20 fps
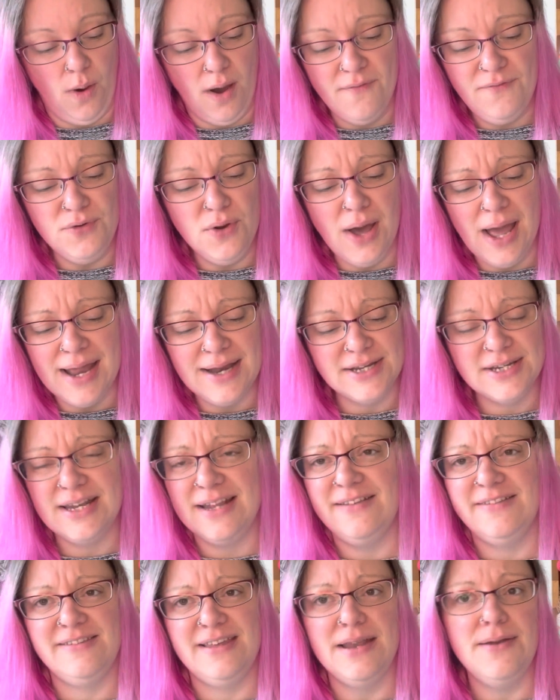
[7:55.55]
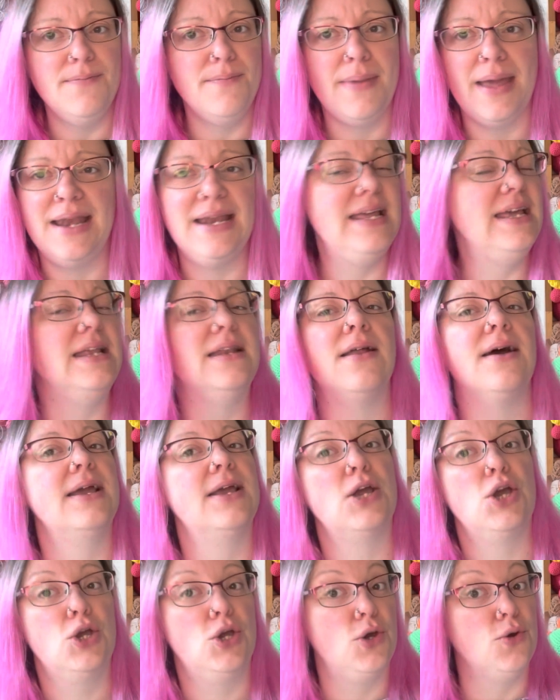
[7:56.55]
I've not actually seen many
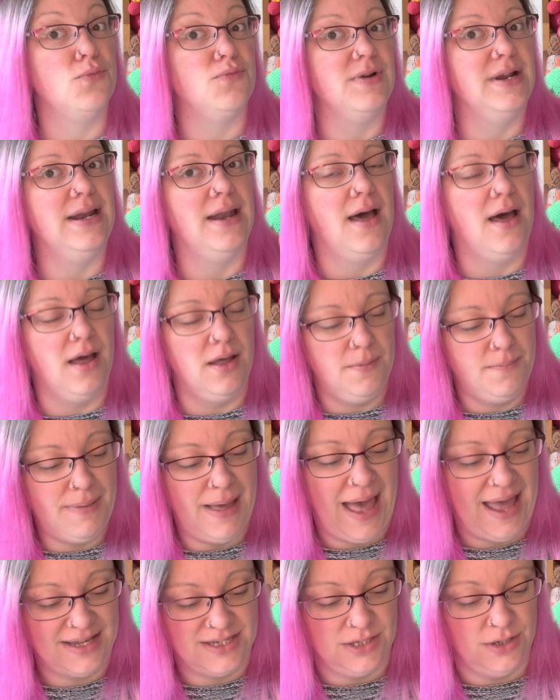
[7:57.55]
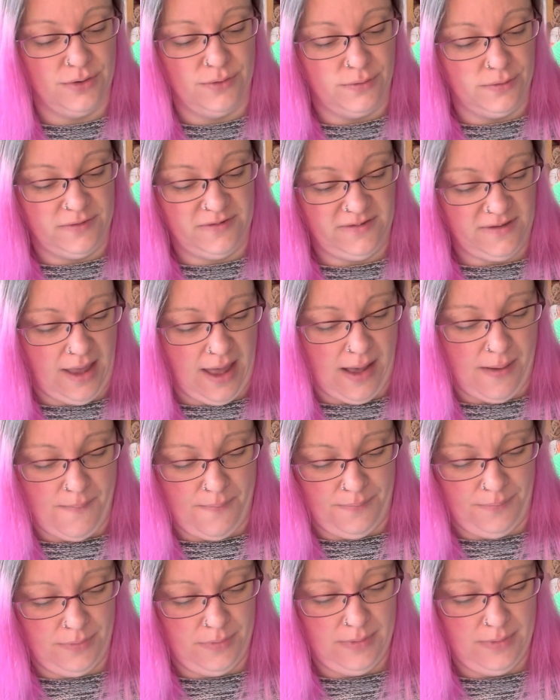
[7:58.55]
like gorilla patterns in